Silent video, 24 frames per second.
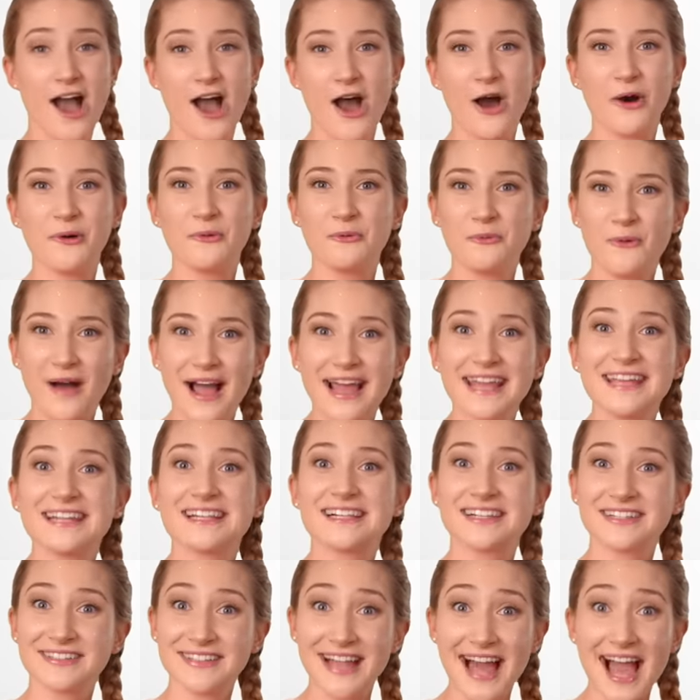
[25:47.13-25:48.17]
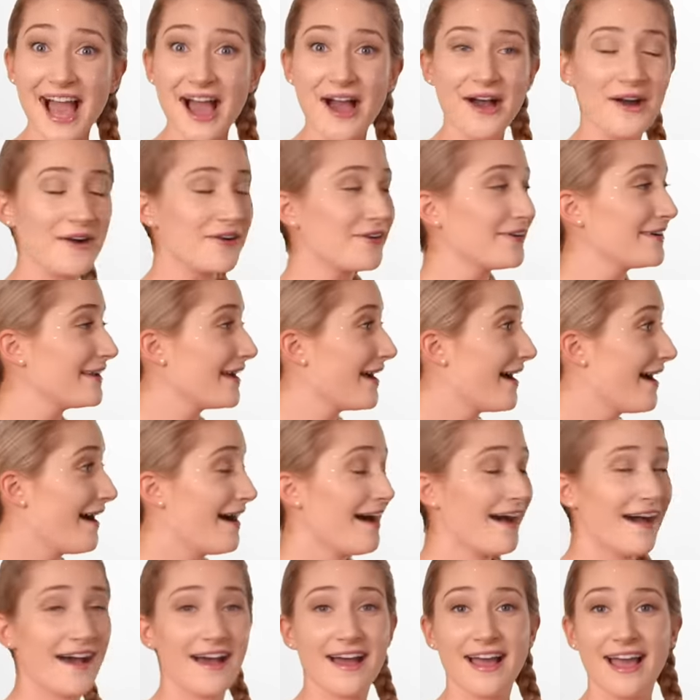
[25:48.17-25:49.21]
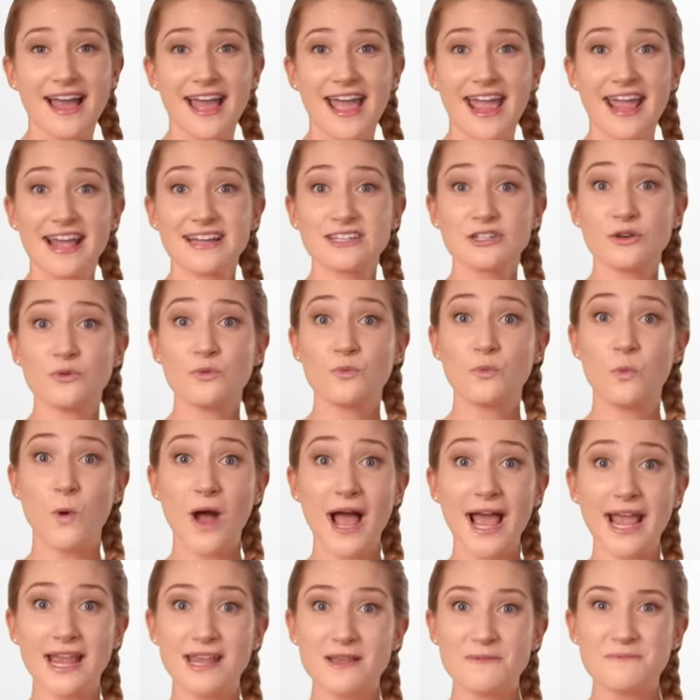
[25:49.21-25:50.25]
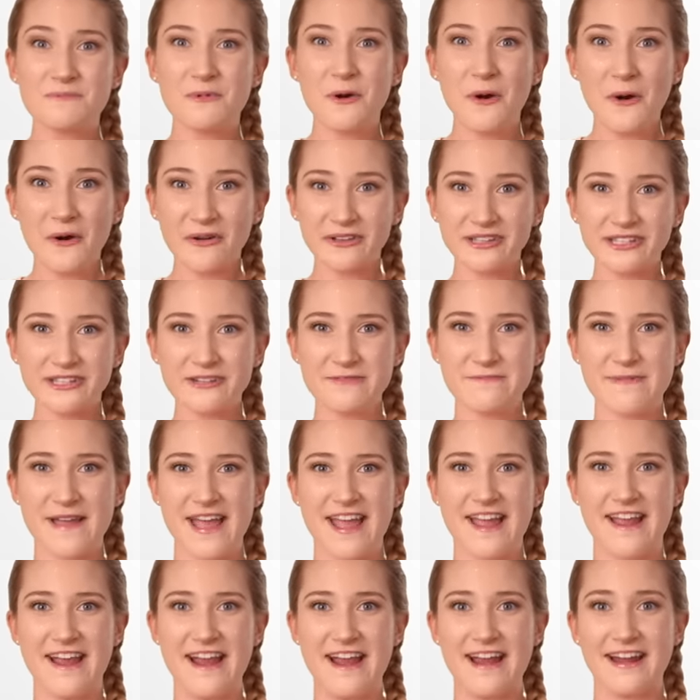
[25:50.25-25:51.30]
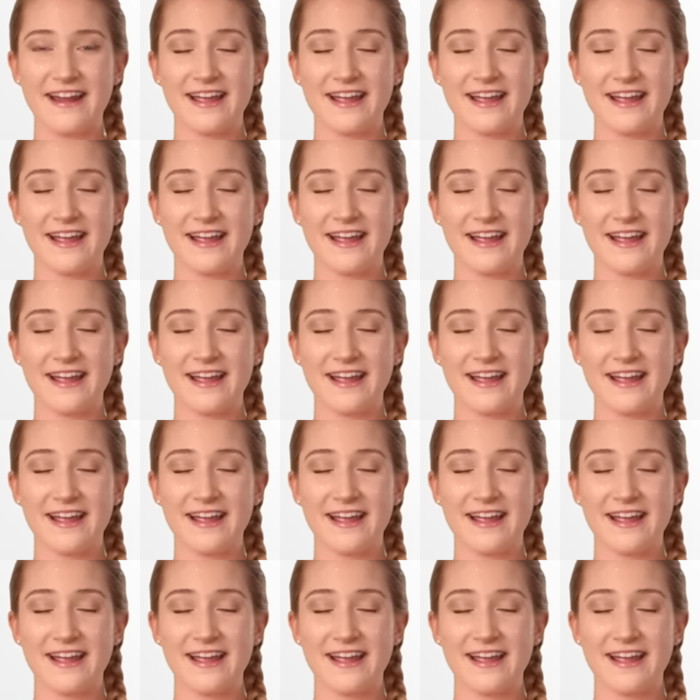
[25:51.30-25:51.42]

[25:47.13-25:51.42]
a white cloud, and a white polar bear.